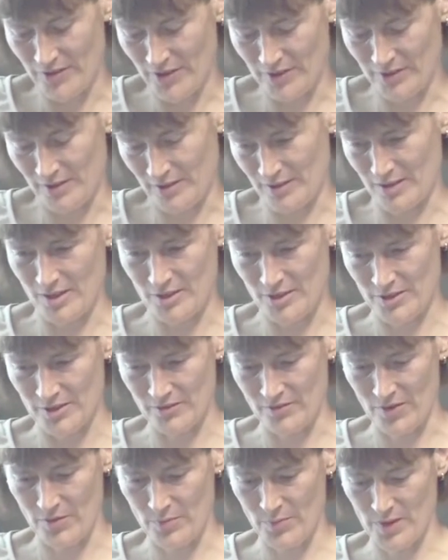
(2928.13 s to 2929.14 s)
have had
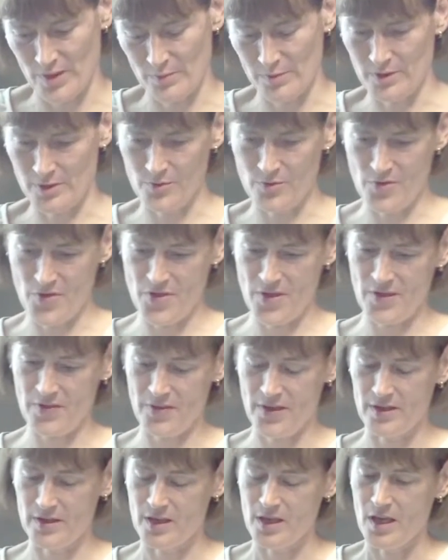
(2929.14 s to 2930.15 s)
discussions with people who think
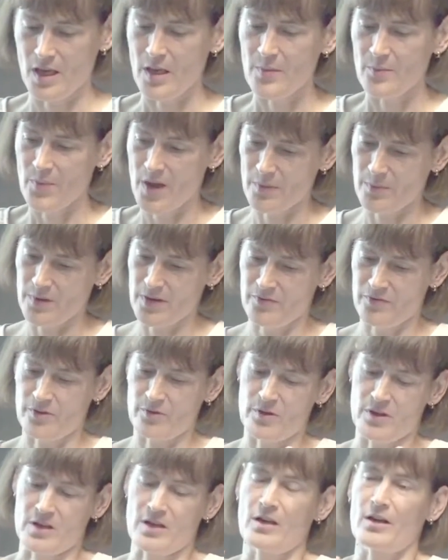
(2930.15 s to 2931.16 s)
that maybe if
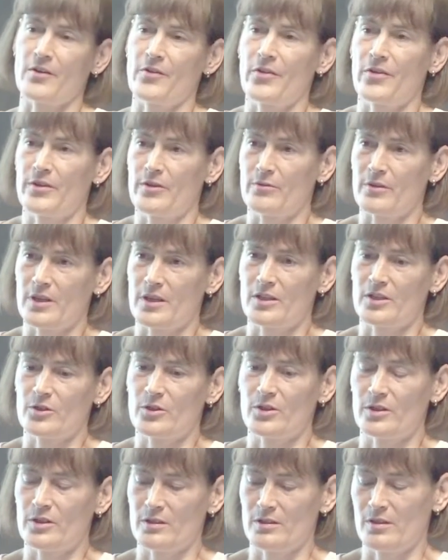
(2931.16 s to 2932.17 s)
our current theory is
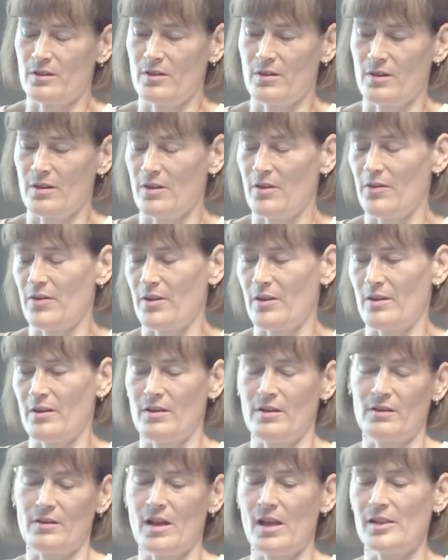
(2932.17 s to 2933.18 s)
not
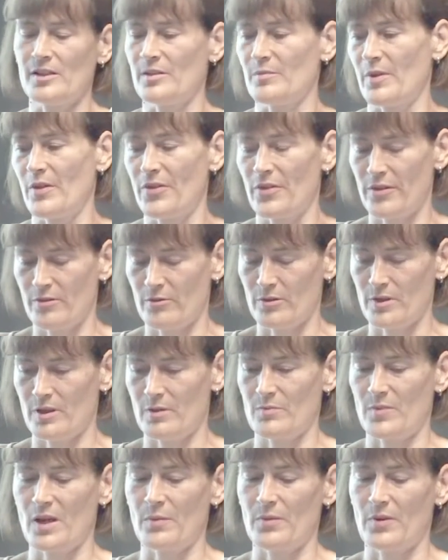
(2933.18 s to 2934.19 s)
the ultimate
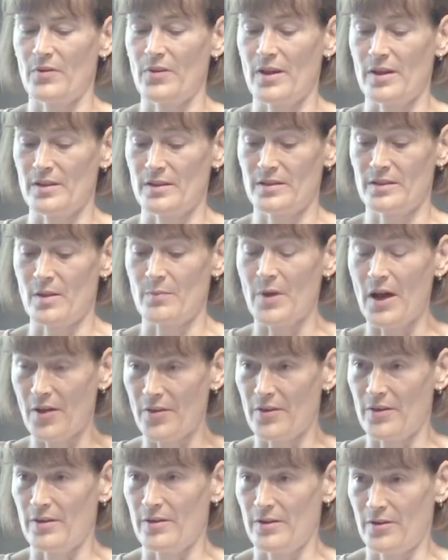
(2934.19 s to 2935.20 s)
theory, maybe there is some
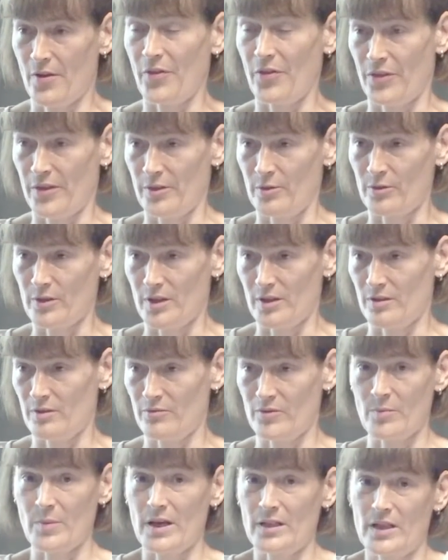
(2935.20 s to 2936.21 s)
other theory,
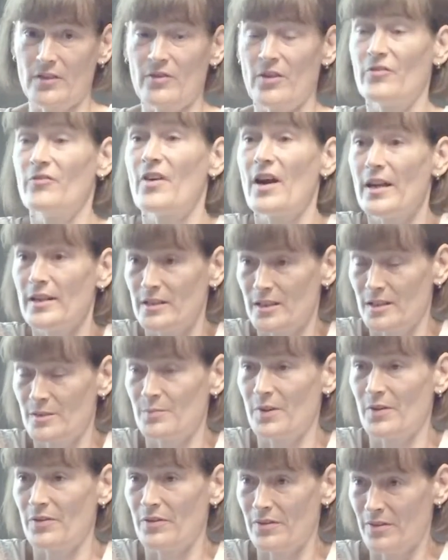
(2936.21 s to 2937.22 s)
we might never find it,
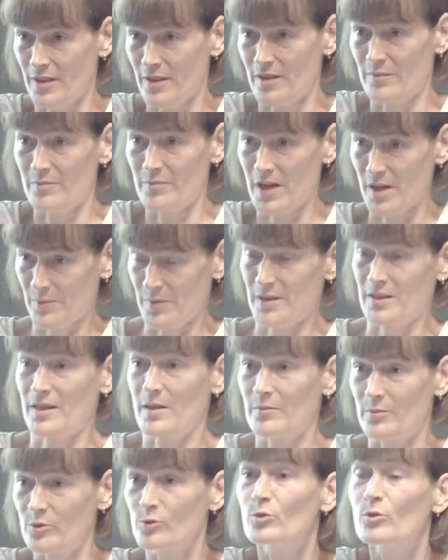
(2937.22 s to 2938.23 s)
but there might be
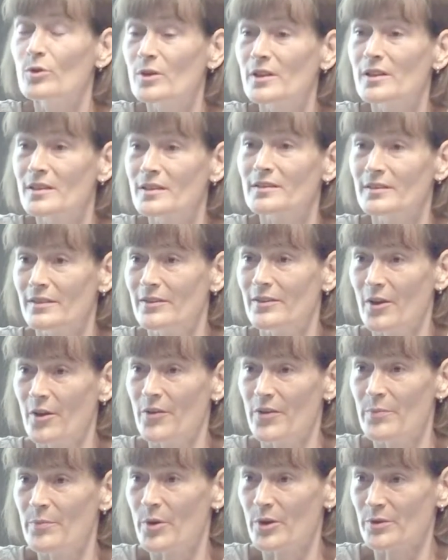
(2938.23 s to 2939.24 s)
some holes on
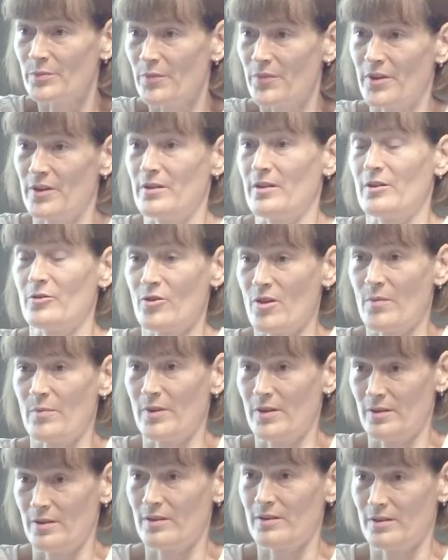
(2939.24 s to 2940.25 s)
the bottom that
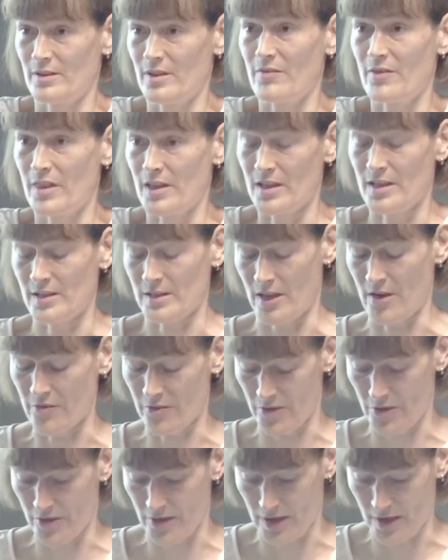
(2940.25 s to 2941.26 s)
determine nevertheless
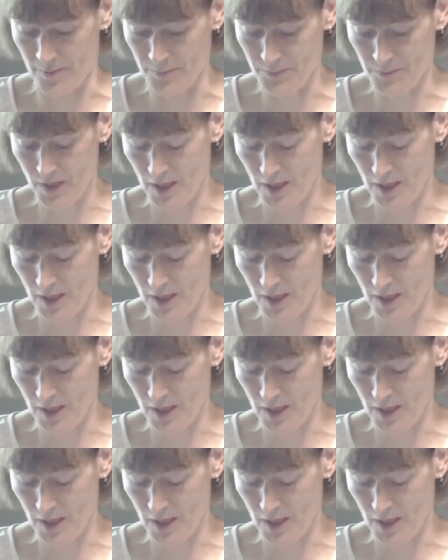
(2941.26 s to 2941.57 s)
everything.